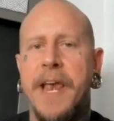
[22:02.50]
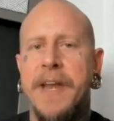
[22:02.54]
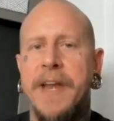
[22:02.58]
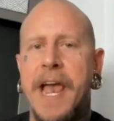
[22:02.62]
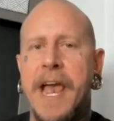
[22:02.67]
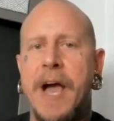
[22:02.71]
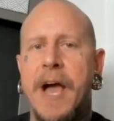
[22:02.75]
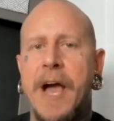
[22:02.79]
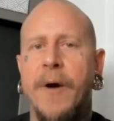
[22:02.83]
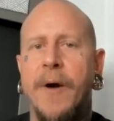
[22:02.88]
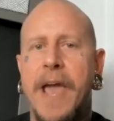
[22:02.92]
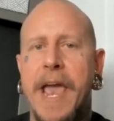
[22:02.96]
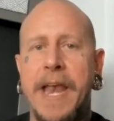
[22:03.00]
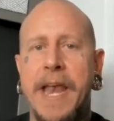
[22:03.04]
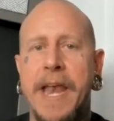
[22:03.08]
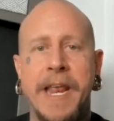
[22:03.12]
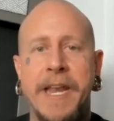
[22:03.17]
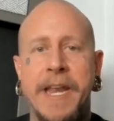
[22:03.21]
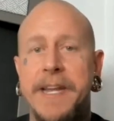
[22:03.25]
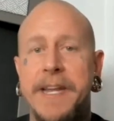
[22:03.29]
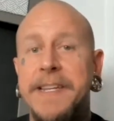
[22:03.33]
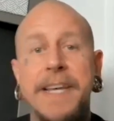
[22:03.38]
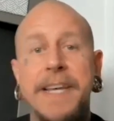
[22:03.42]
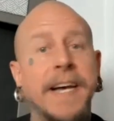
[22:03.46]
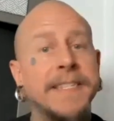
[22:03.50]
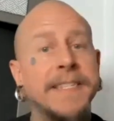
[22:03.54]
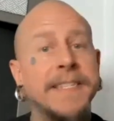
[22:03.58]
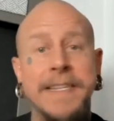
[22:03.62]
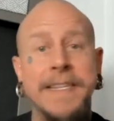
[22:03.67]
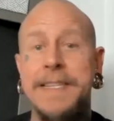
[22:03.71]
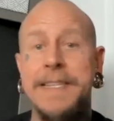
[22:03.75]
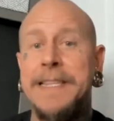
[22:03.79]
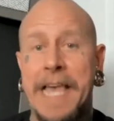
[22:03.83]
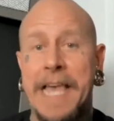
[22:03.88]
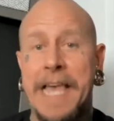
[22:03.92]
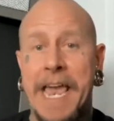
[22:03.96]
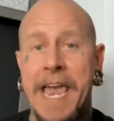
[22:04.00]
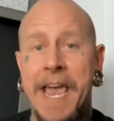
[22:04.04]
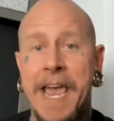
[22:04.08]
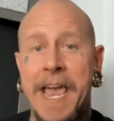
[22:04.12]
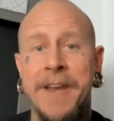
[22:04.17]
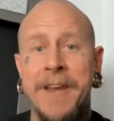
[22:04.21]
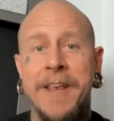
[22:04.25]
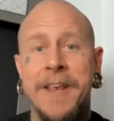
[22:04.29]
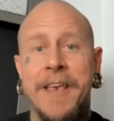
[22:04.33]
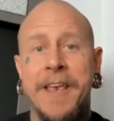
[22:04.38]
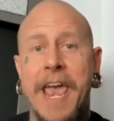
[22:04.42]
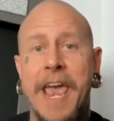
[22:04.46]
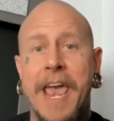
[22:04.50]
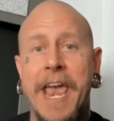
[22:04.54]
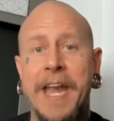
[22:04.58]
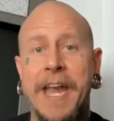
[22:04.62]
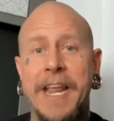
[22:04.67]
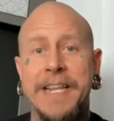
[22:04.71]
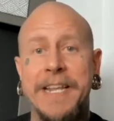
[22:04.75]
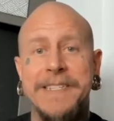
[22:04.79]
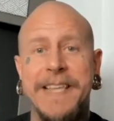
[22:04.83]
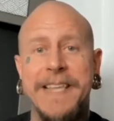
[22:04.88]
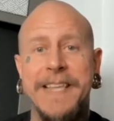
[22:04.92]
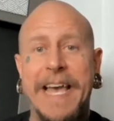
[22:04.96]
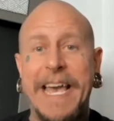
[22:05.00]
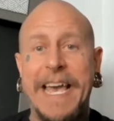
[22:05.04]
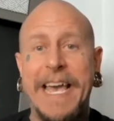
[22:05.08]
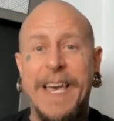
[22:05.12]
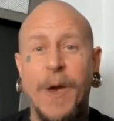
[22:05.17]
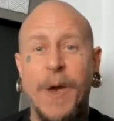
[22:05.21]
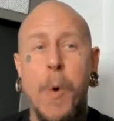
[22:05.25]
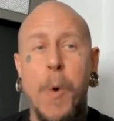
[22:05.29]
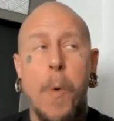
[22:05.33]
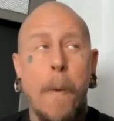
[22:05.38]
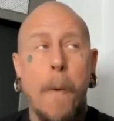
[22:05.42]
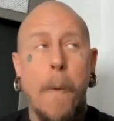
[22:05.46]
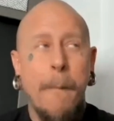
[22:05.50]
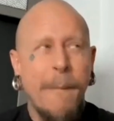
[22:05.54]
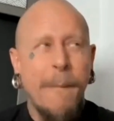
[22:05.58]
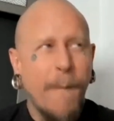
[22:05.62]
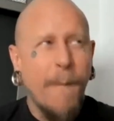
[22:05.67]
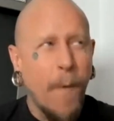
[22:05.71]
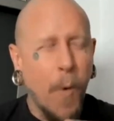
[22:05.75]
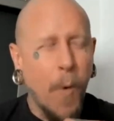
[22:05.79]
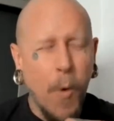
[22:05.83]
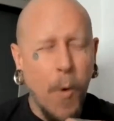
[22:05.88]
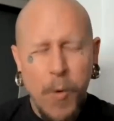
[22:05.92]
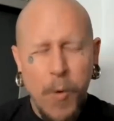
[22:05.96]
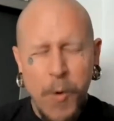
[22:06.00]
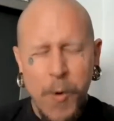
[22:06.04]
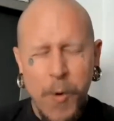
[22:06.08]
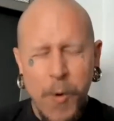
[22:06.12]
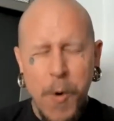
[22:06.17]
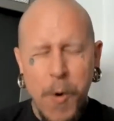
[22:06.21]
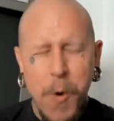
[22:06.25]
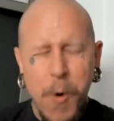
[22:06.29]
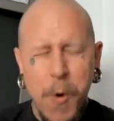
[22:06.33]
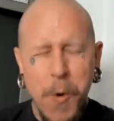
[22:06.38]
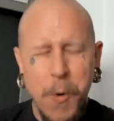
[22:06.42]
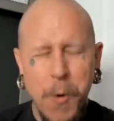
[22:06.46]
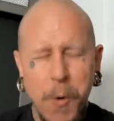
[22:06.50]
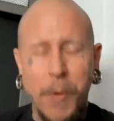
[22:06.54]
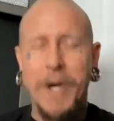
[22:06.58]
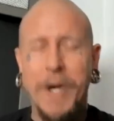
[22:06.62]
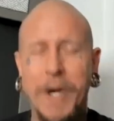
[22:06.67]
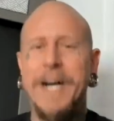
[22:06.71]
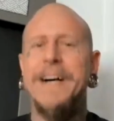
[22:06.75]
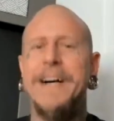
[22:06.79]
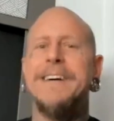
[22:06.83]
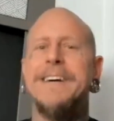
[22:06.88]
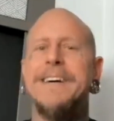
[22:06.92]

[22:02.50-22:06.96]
right now. And it doesn't land. And it's like, ooh,